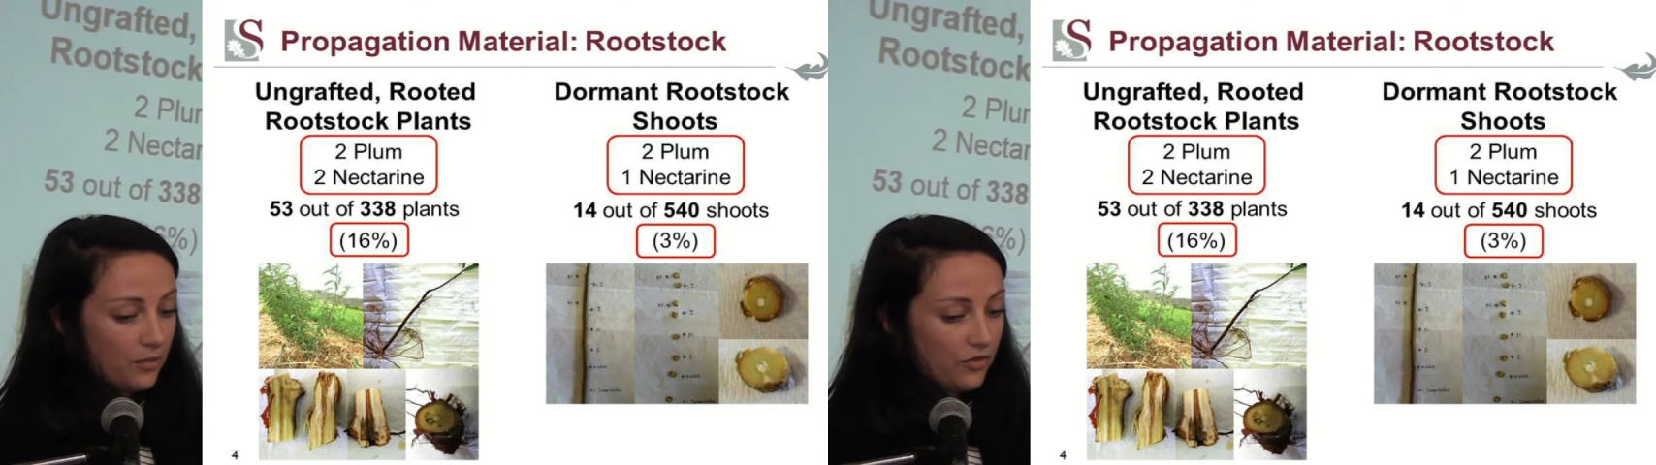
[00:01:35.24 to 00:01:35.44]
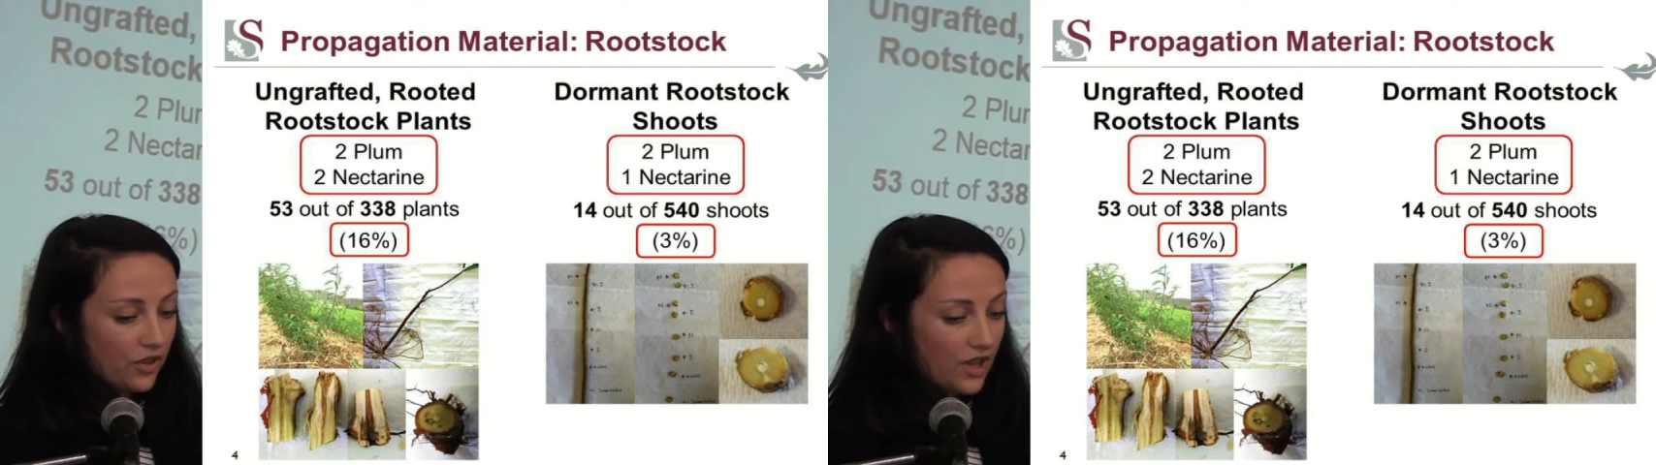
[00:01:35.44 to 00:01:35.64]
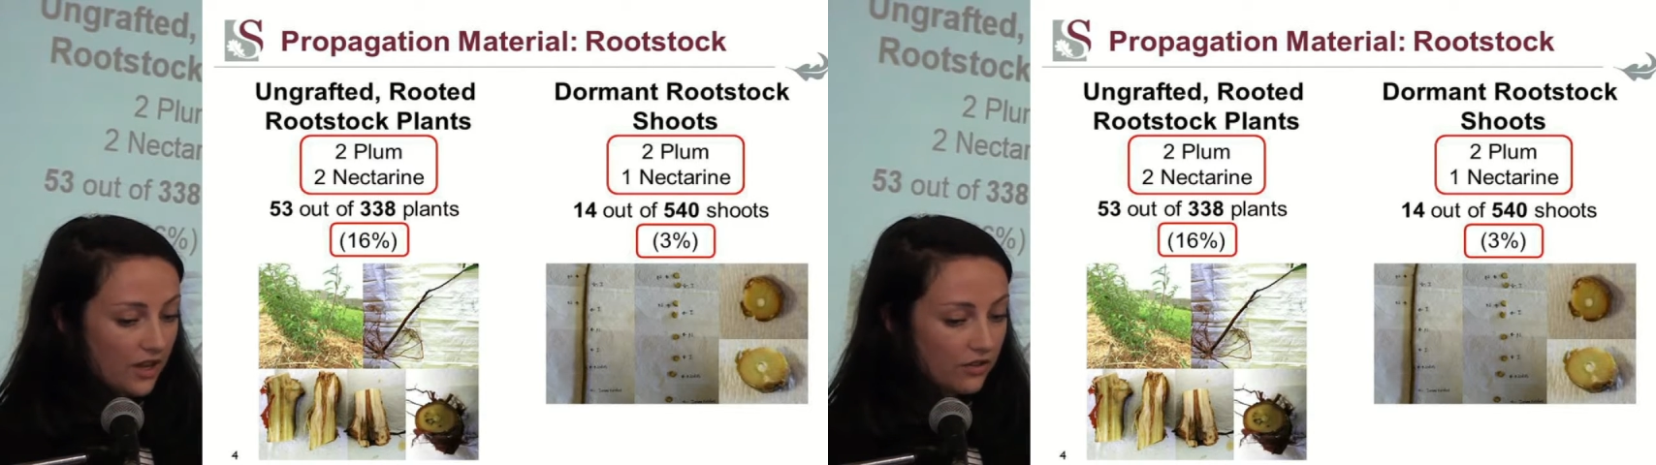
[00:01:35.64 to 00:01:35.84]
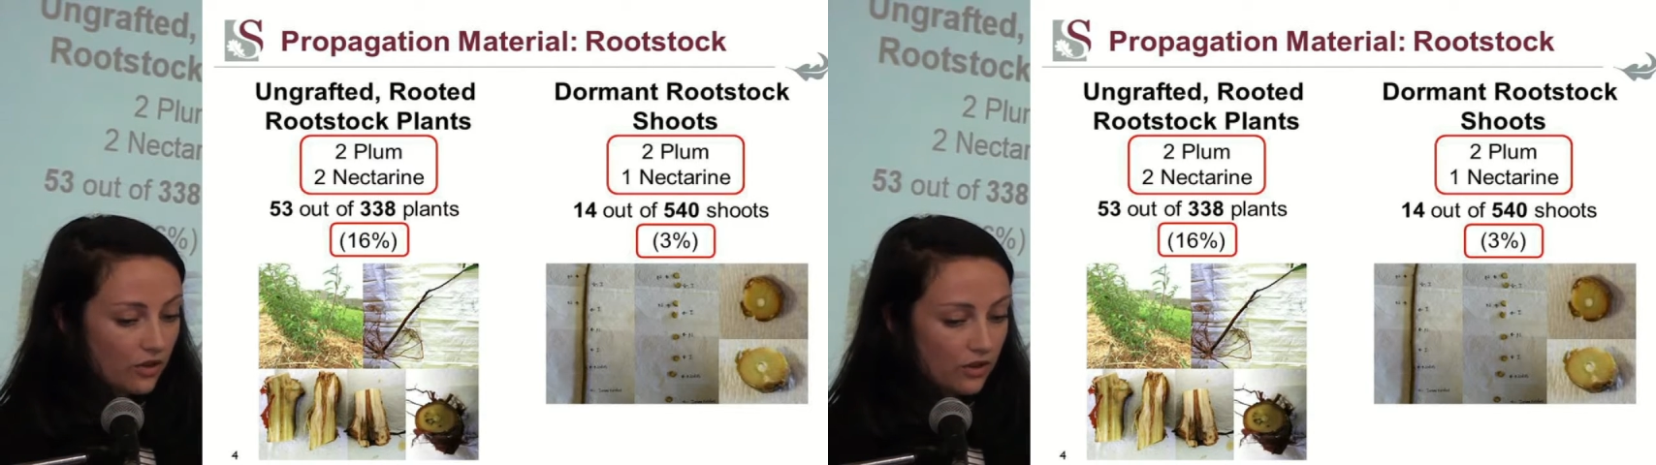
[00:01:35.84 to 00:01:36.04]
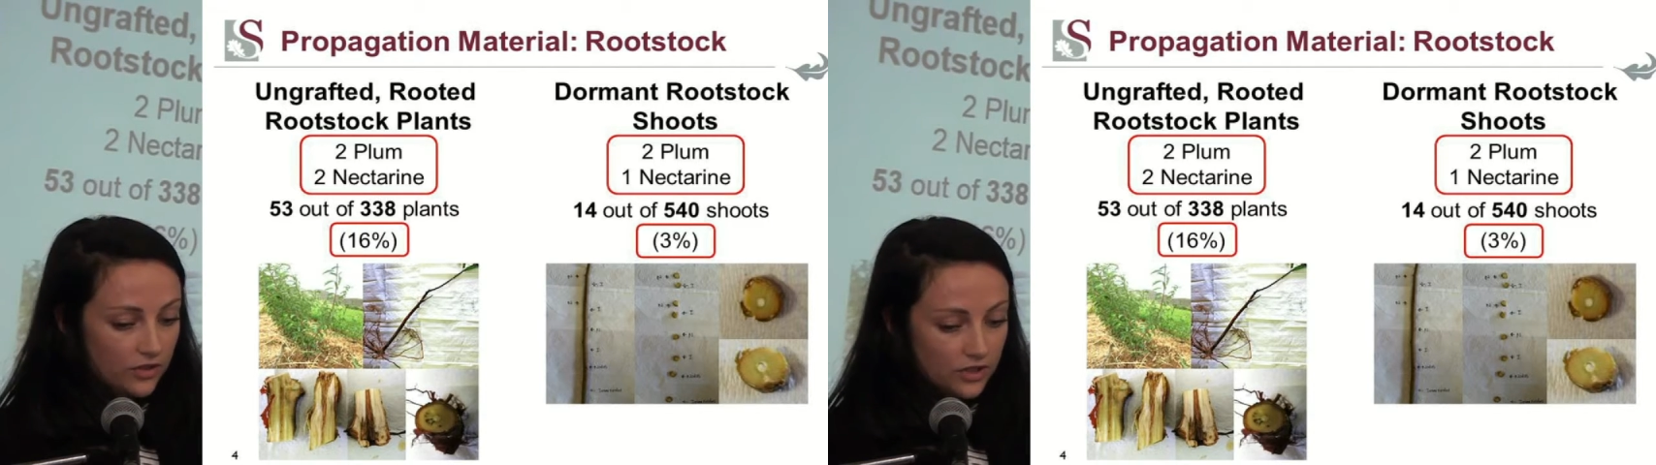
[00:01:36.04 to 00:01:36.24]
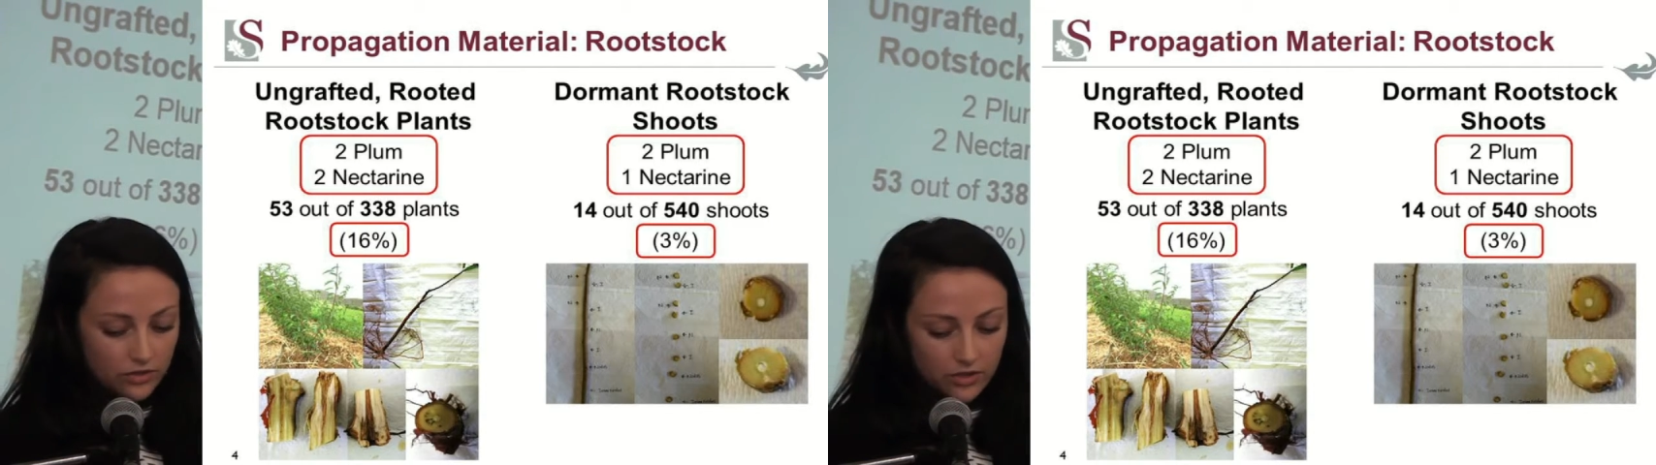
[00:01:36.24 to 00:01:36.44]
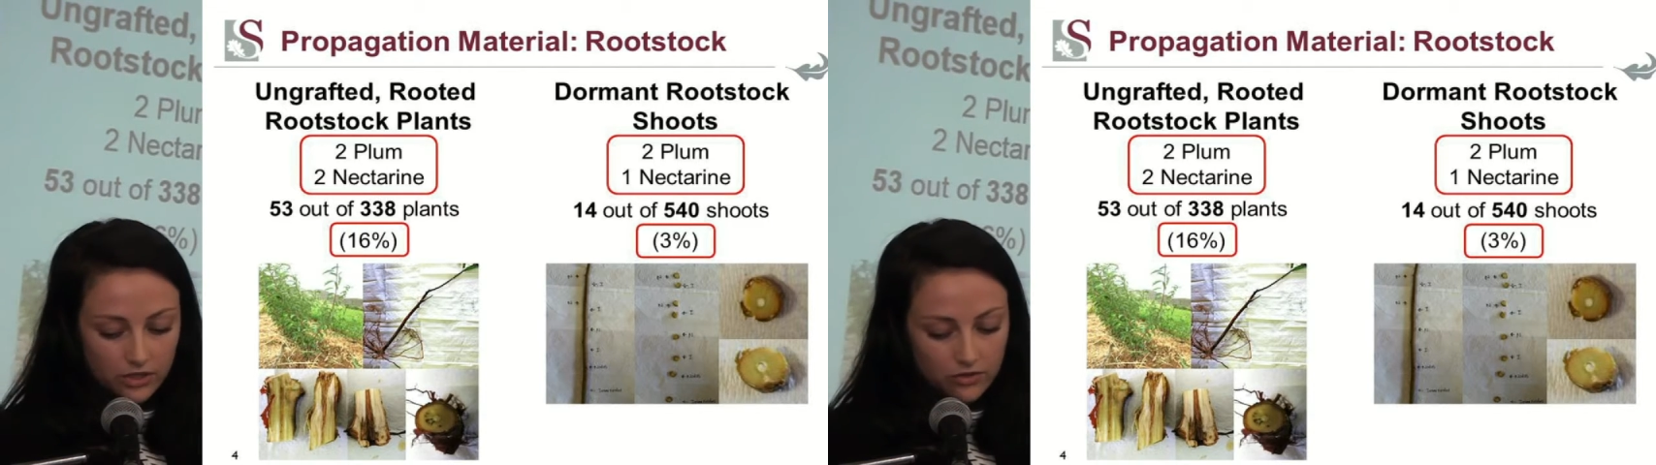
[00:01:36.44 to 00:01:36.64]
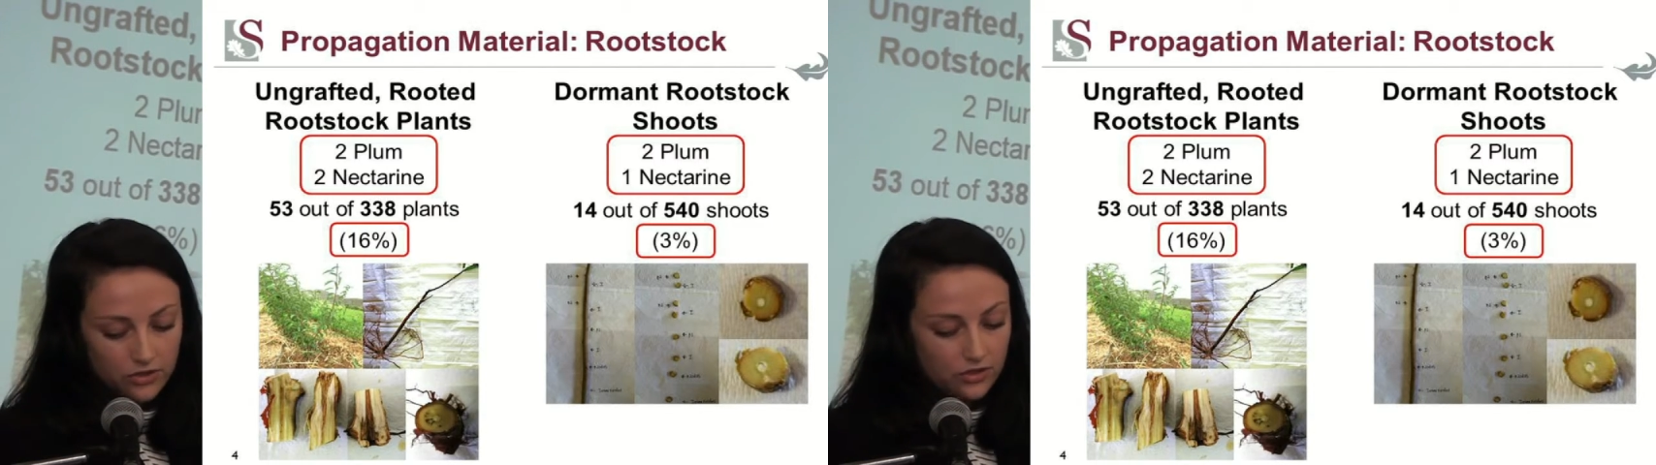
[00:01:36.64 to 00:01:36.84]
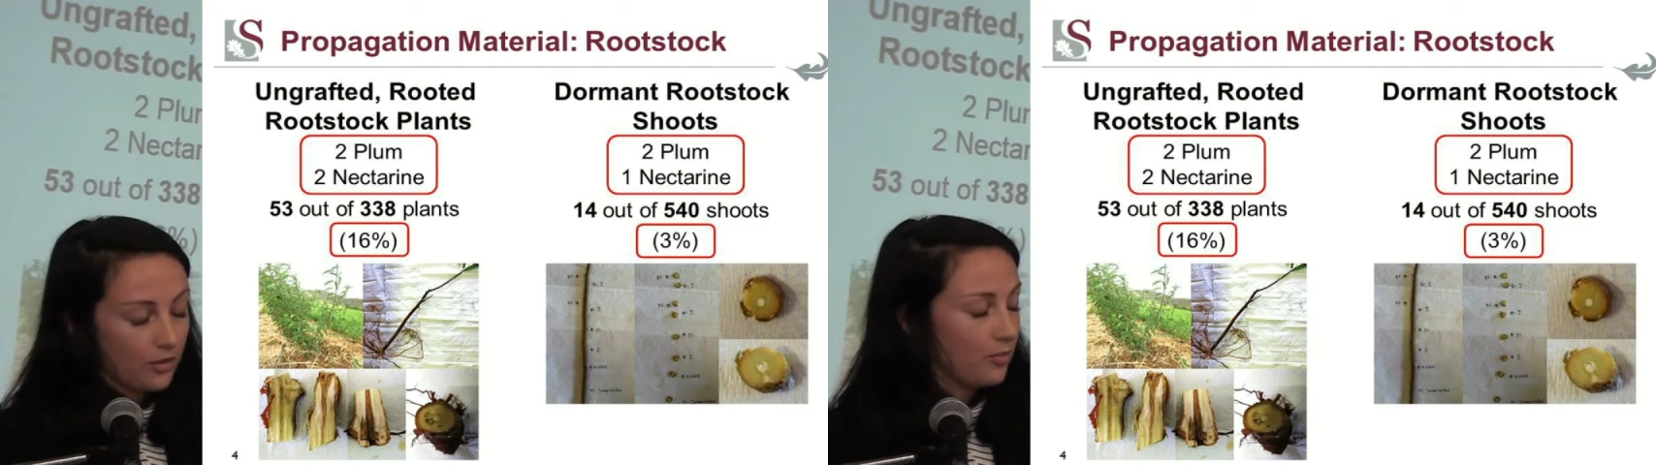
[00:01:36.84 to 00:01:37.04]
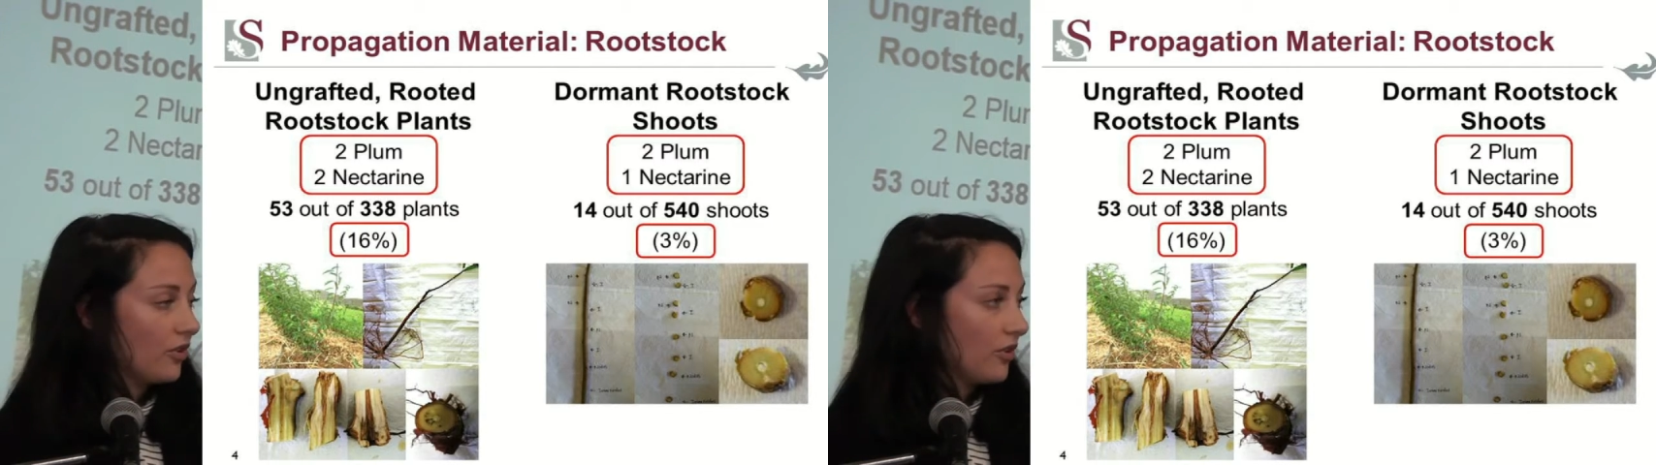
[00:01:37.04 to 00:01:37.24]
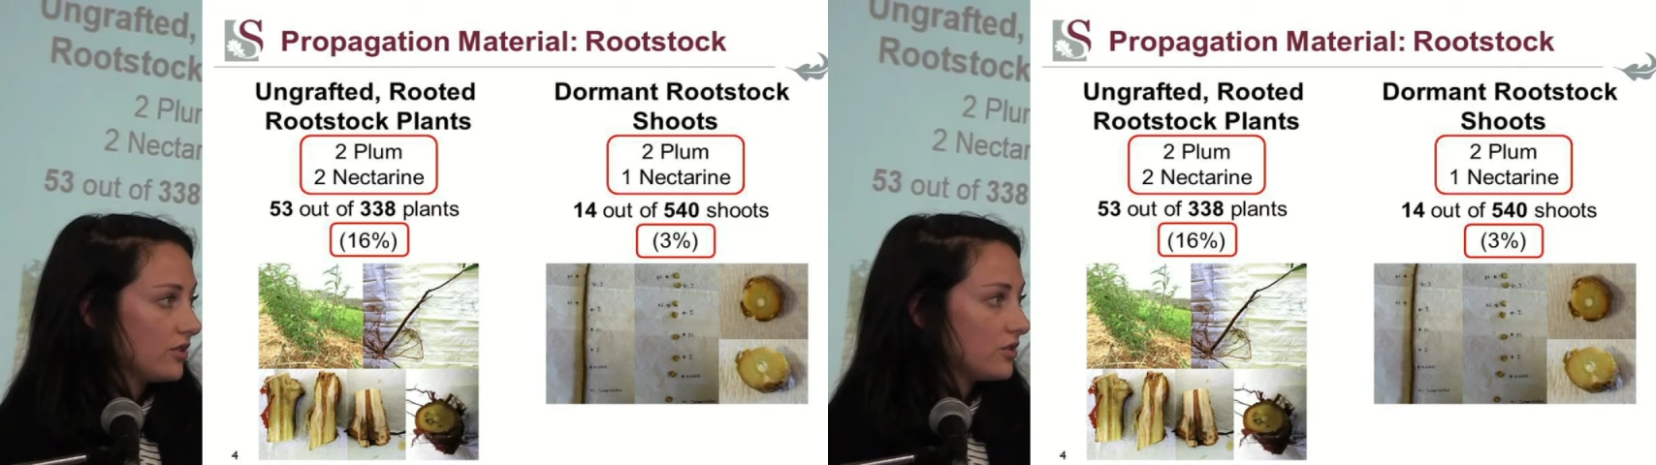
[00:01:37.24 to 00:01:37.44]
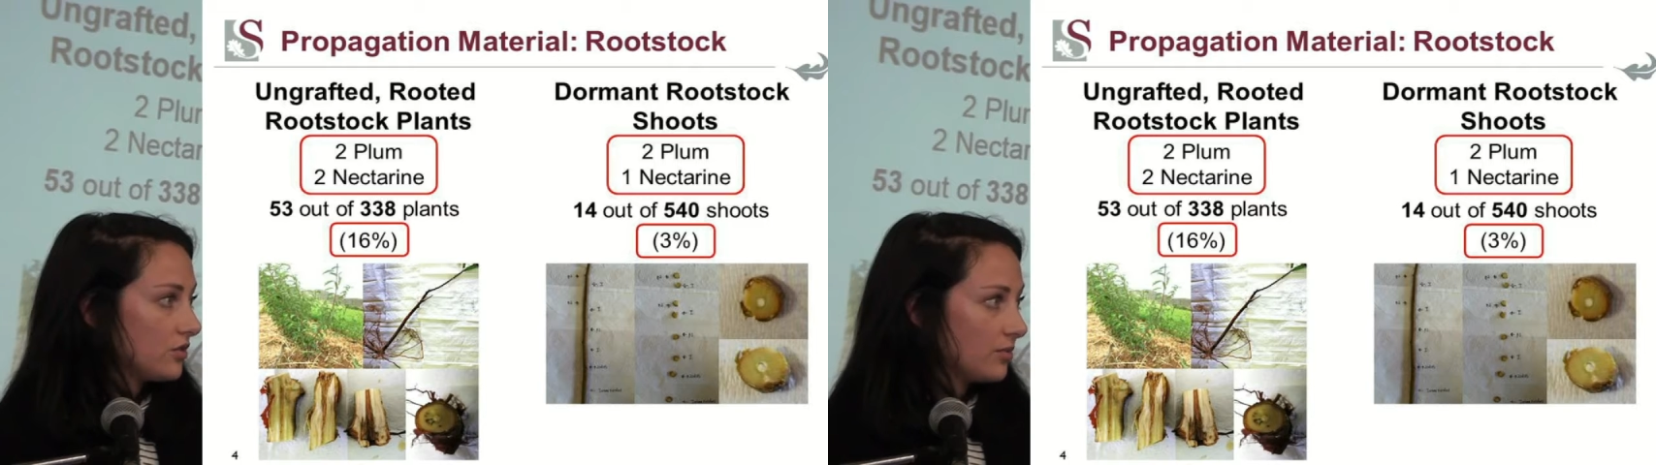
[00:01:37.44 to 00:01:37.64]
for the ungrafted rooted rootstock plants,